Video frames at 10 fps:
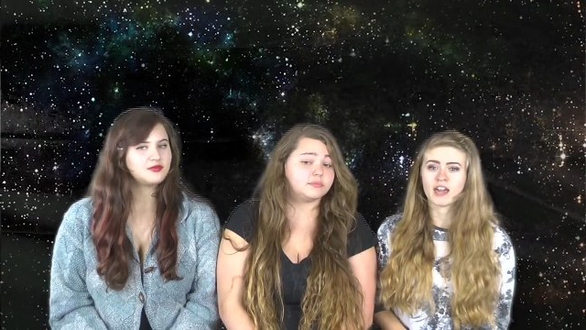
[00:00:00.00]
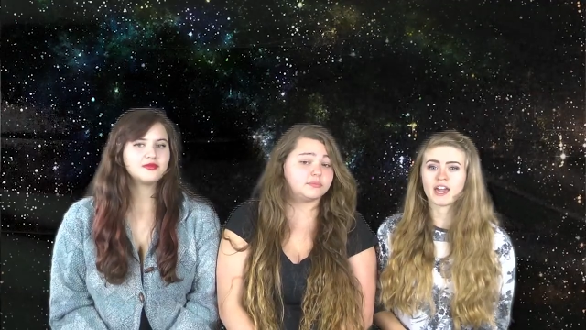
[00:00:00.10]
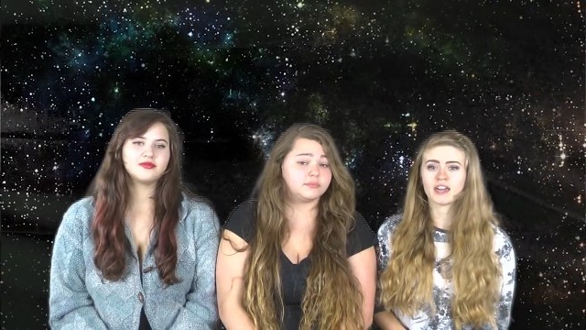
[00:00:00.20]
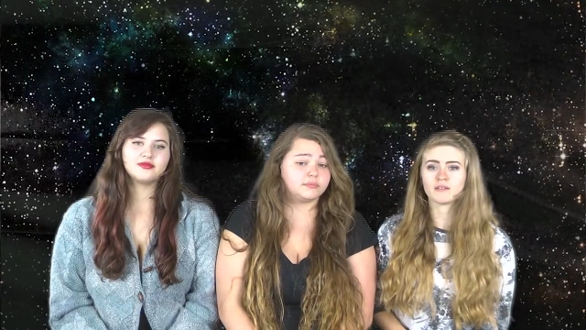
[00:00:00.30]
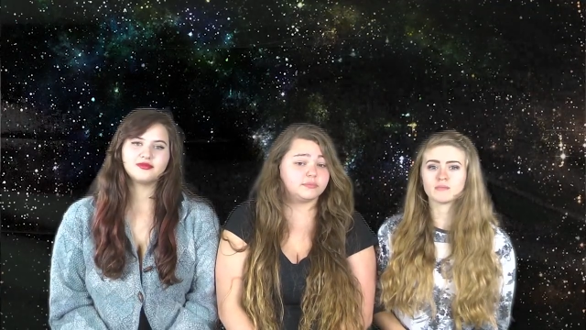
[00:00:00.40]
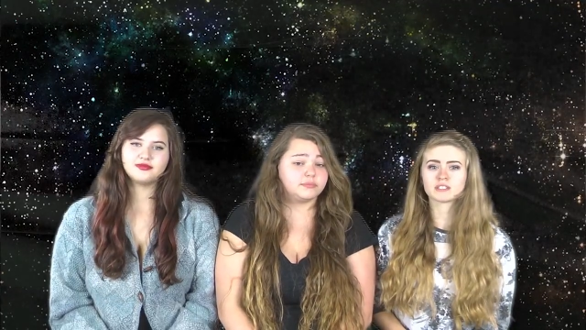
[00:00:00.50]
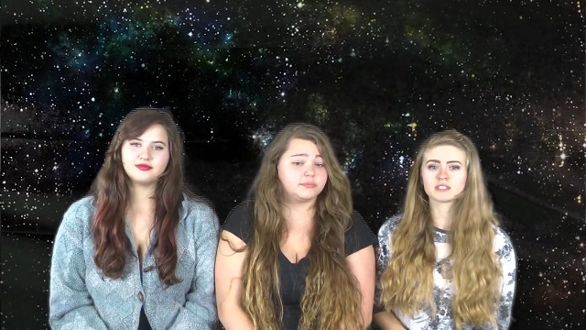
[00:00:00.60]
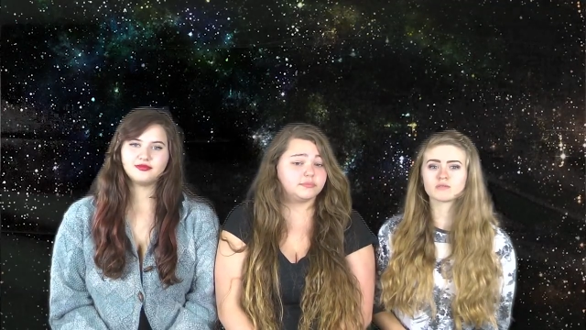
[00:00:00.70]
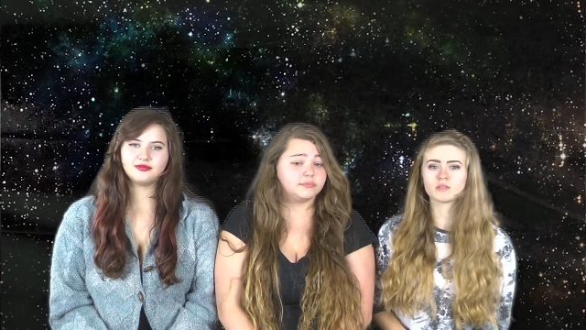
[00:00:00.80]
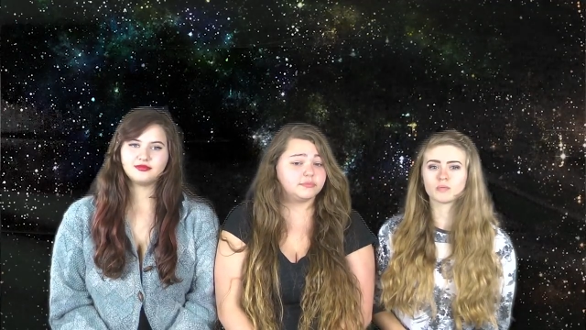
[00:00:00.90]
Speaker 1: A
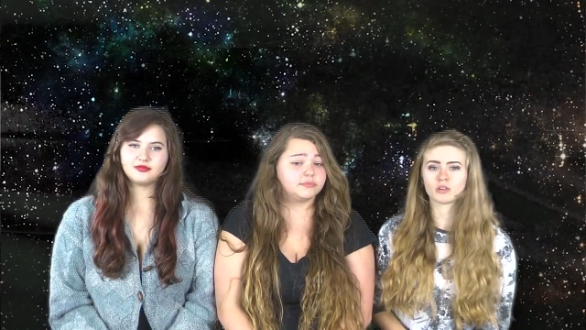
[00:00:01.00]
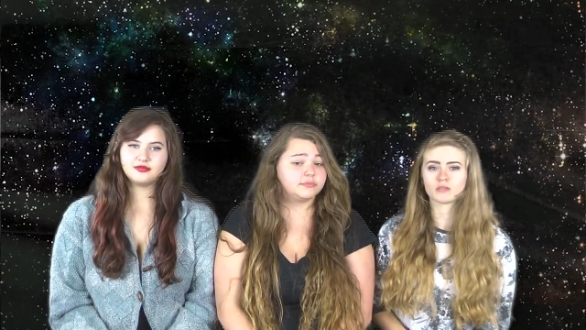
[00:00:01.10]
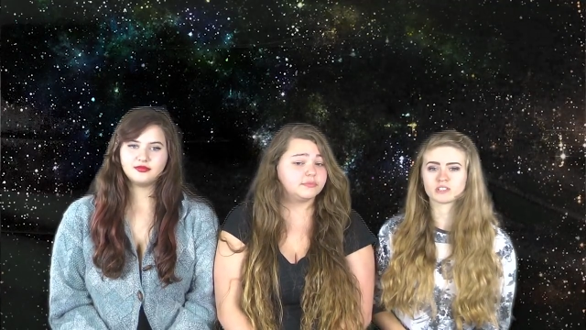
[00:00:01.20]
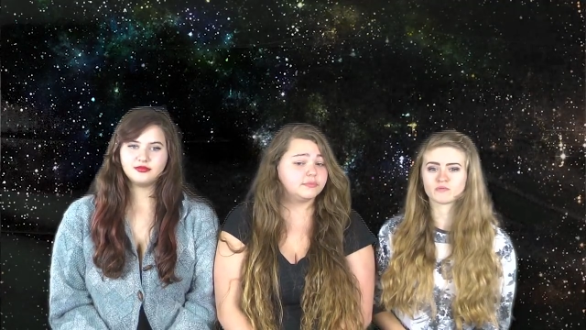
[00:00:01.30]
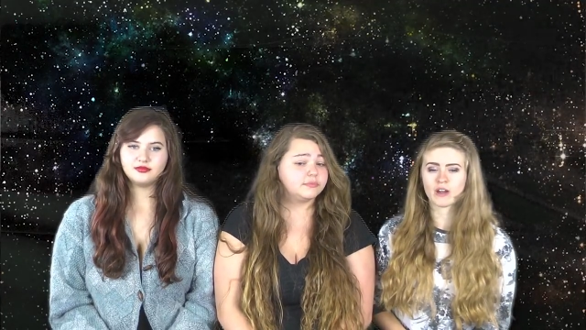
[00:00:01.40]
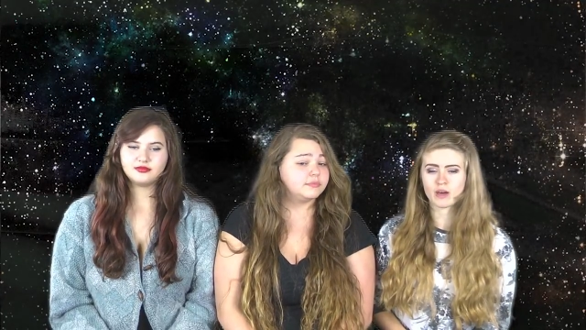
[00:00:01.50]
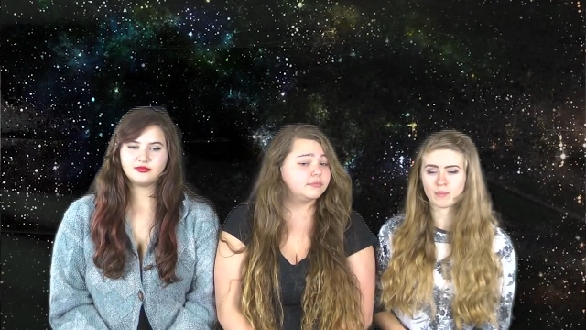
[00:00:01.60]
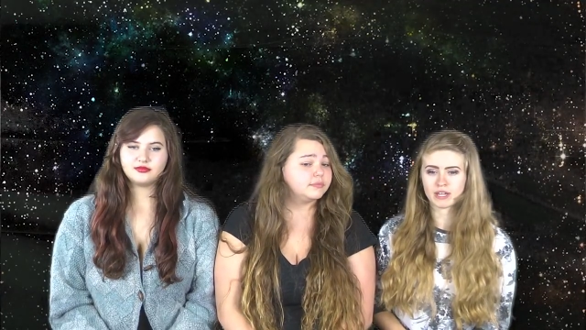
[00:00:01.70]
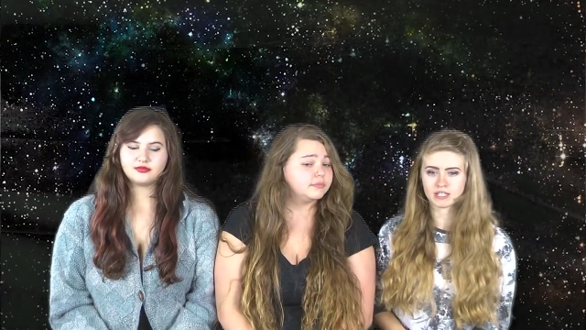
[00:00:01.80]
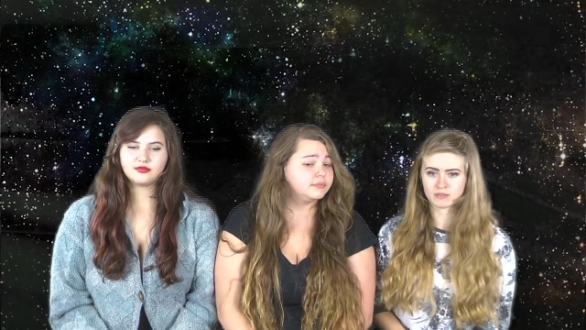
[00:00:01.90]
missing report was filed
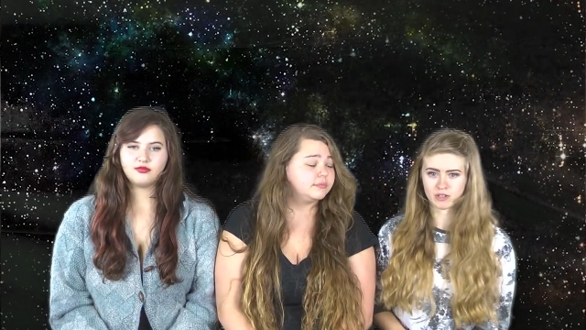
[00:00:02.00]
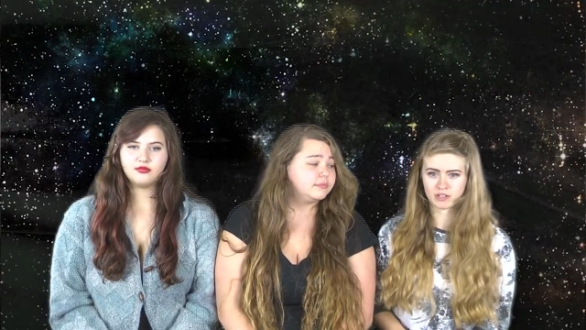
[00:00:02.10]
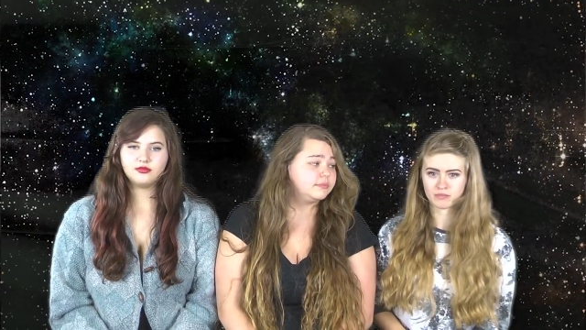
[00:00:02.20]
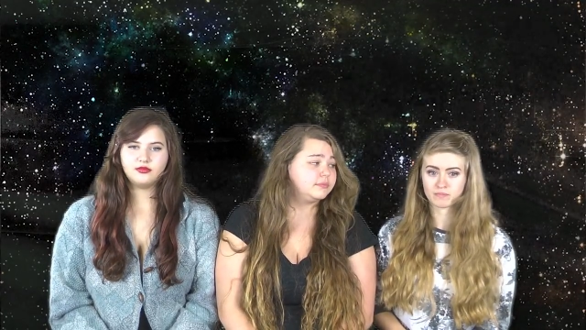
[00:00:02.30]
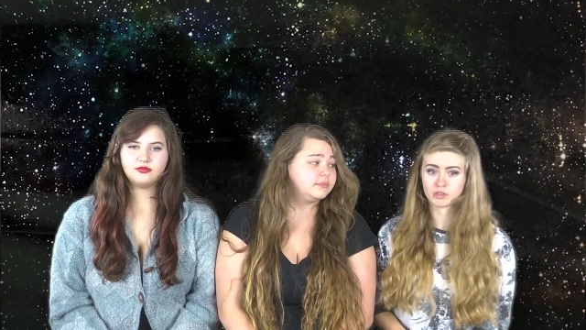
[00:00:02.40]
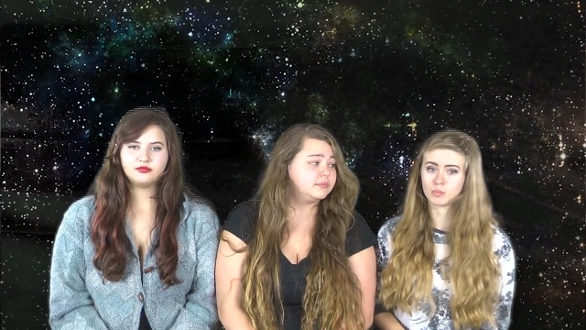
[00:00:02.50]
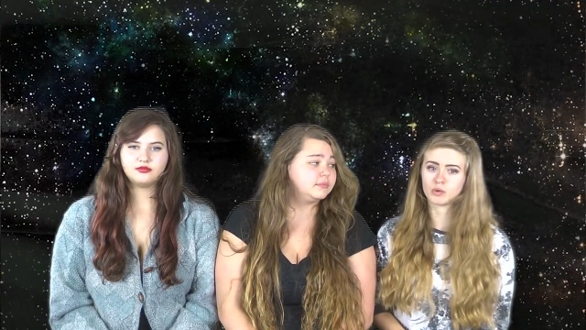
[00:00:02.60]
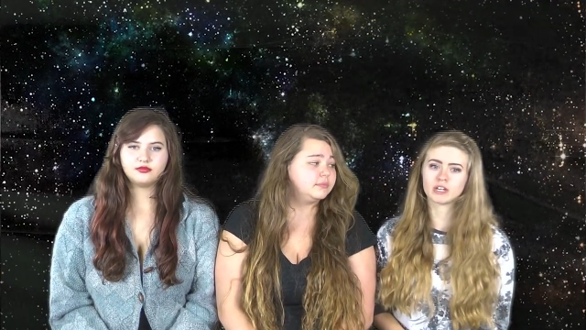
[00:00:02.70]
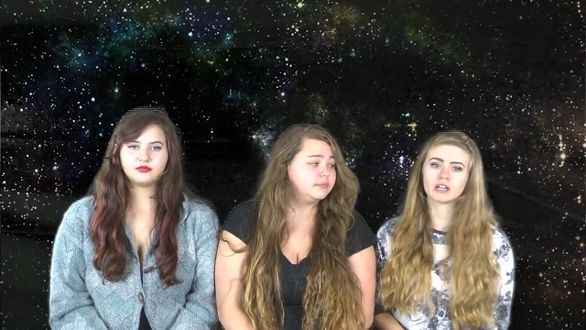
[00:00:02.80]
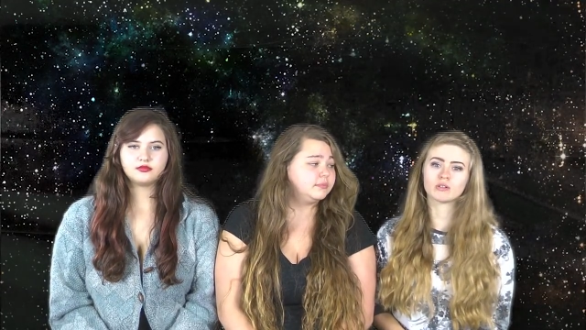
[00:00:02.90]
by his mother. The
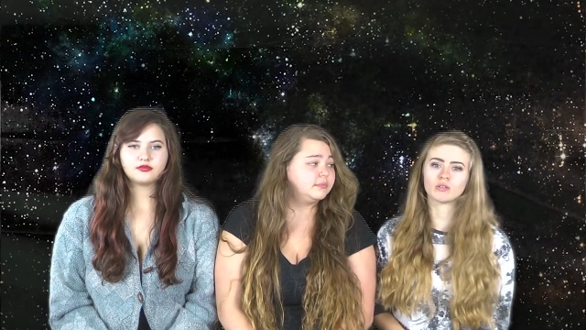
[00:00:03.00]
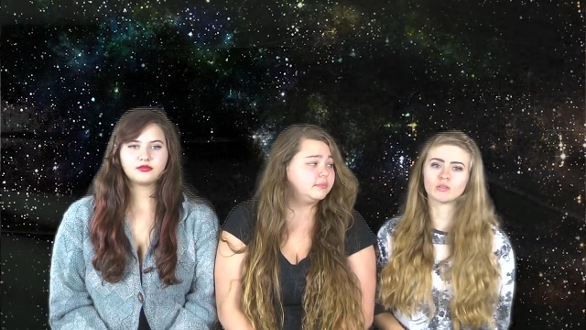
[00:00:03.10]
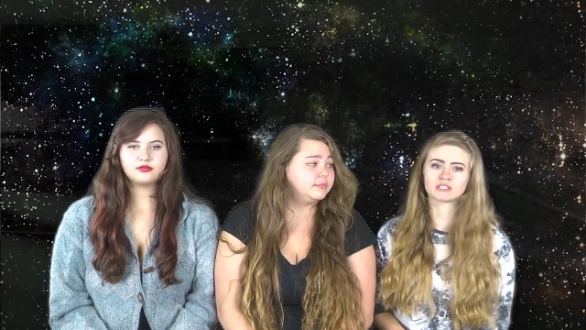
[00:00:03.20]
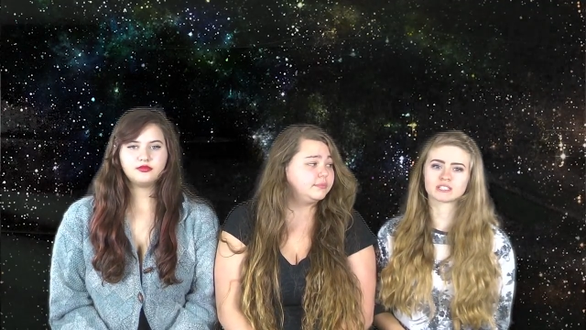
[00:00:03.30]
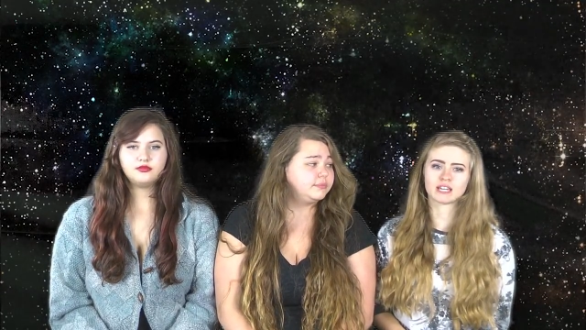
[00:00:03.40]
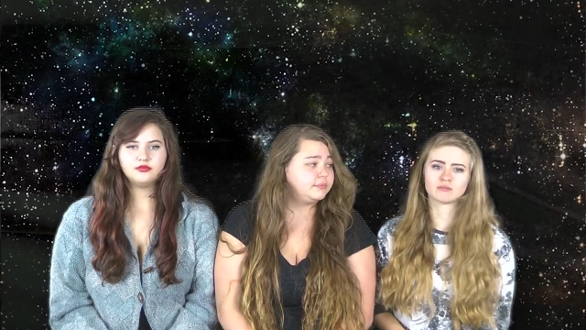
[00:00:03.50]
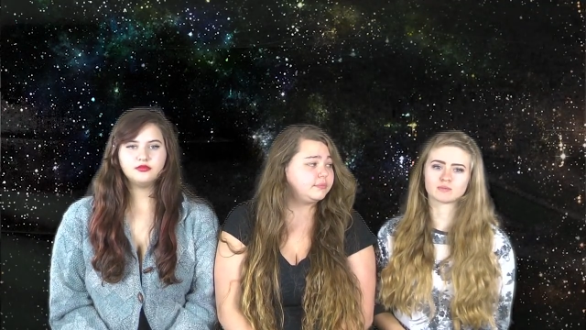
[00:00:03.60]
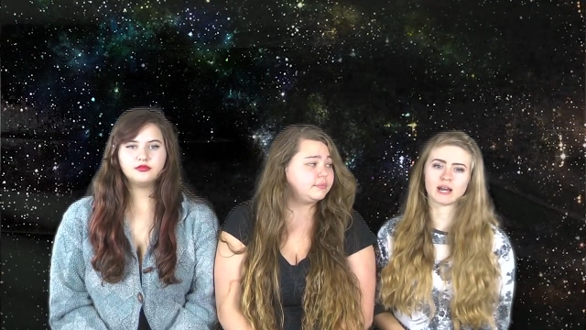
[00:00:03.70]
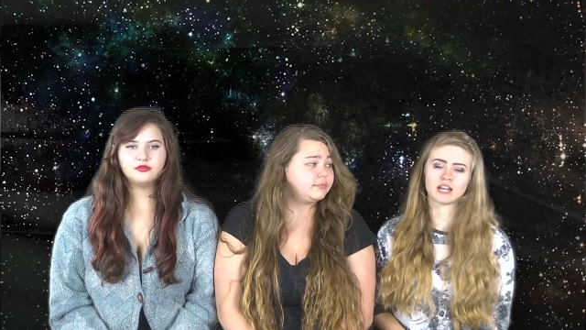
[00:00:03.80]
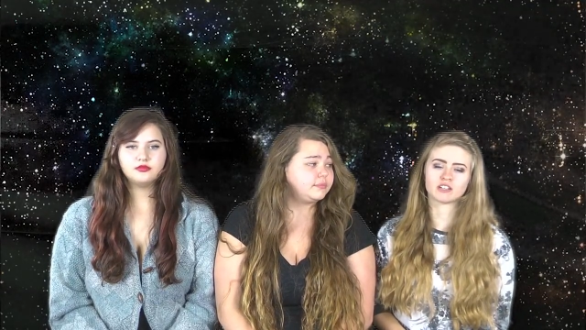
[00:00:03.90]
boy was kept
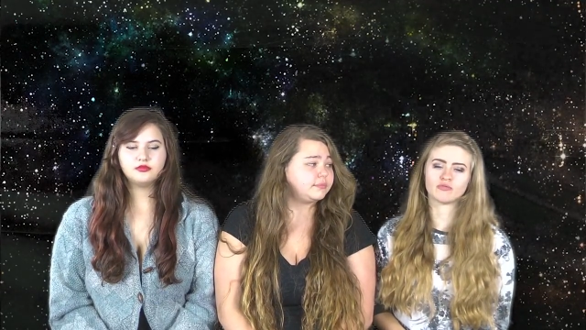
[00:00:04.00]
behind a